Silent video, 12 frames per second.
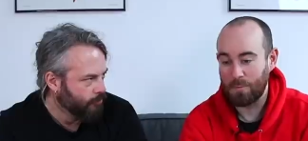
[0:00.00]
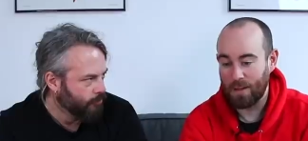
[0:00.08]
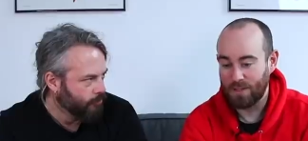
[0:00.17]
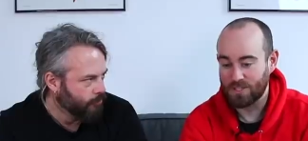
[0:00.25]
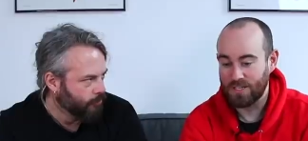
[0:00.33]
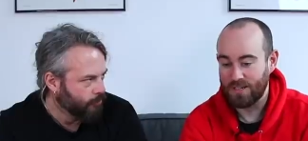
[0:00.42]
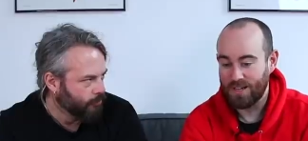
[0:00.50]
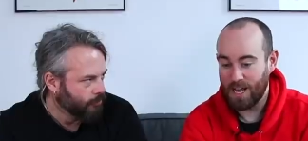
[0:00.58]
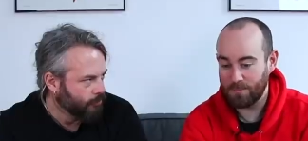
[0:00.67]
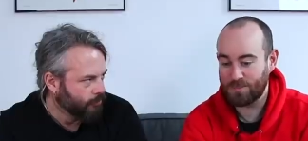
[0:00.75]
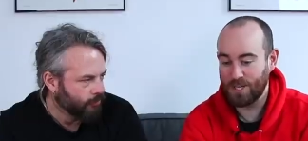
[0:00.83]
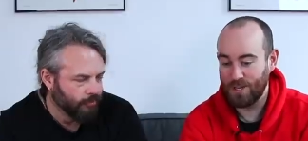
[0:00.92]
Speaker 1: be Belgium,
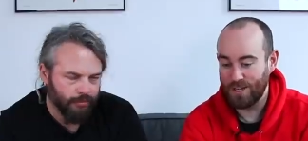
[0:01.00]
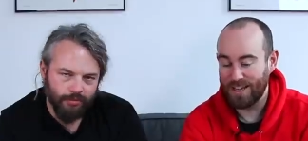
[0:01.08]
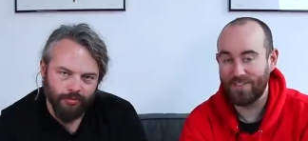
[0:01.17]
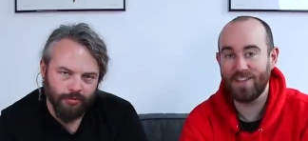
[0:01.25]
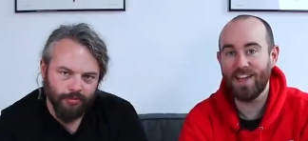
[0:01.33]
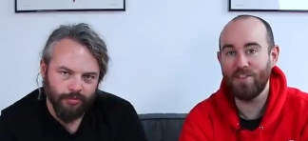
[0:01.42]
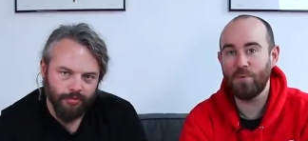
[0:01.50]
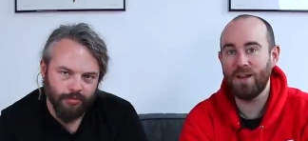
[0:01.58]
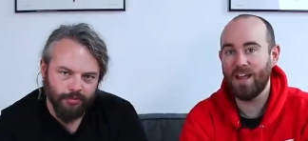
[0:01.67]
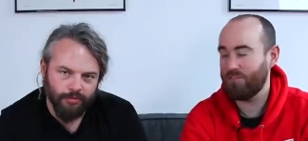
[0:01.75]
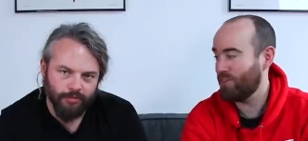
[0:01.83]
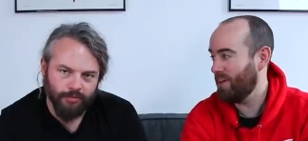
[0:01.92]
absolutely. In the year that we
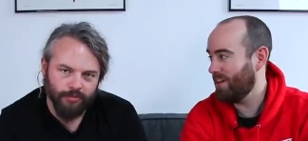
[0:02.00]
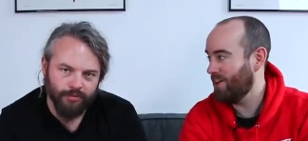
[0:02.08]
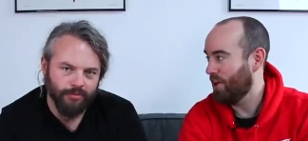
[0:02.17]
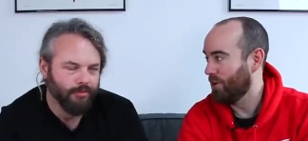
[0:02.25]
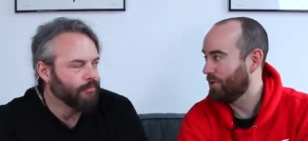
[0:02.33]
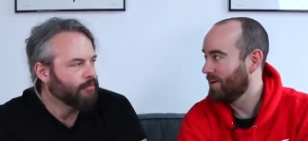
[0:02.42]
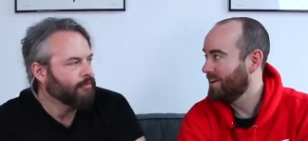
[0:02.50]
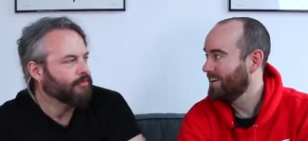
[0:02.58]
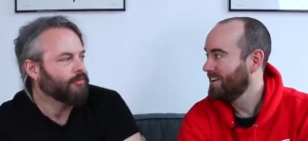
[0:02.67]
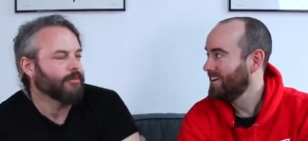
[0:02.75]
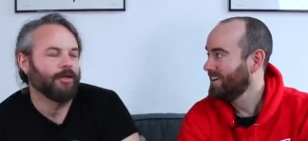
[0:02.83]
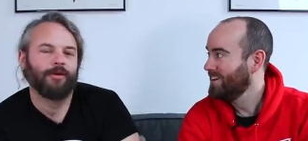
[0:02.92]
left the E U,
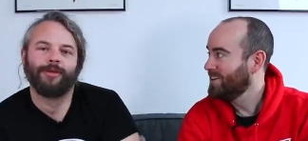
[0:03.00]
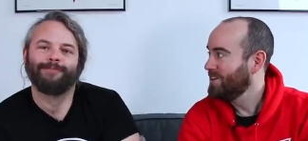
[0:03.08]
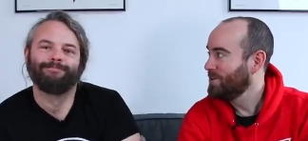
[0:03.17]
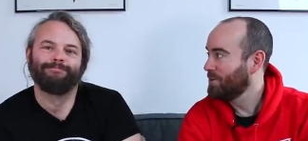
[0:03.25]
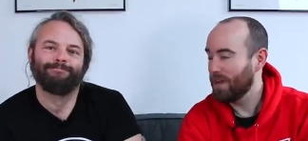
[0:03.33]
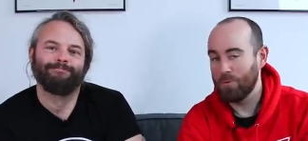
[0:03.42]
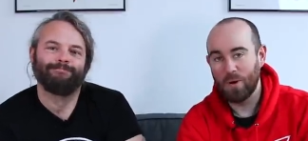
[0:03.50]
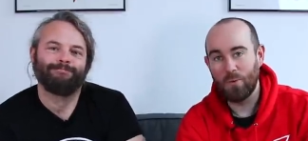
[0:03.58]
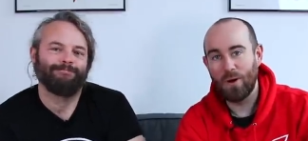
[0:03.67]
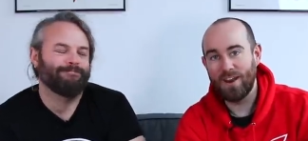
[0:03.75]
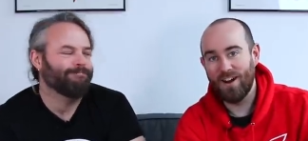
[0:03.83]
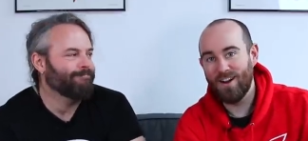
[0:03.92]
We, we
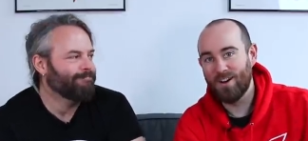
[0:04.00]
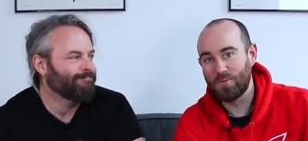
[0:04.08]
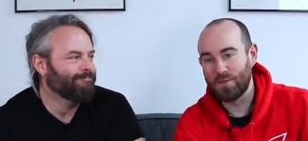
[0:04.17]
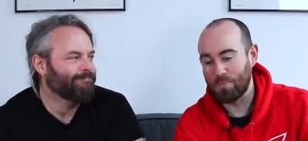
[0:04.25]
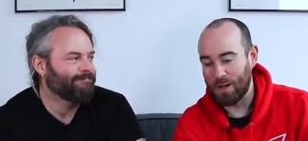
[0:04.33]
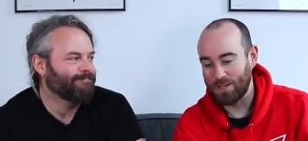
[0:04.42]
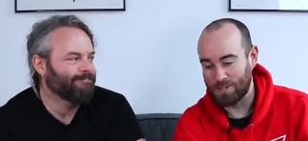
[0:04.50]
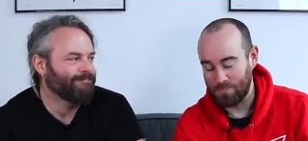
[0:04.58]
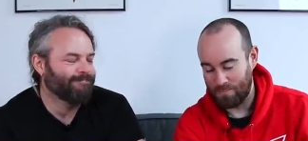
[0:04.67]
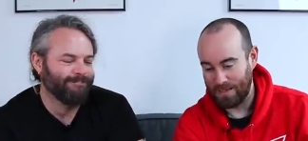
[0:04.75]
went hard with the Belgian